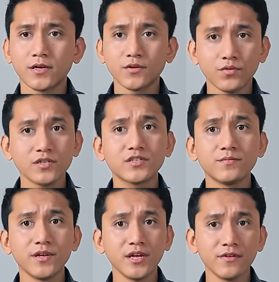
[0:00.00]
It was the
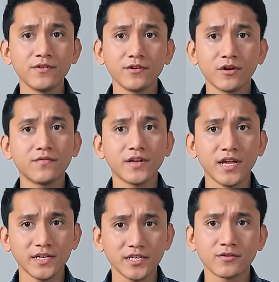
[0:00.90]
behavior of an
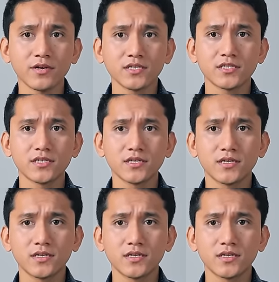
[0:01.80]
antichrist.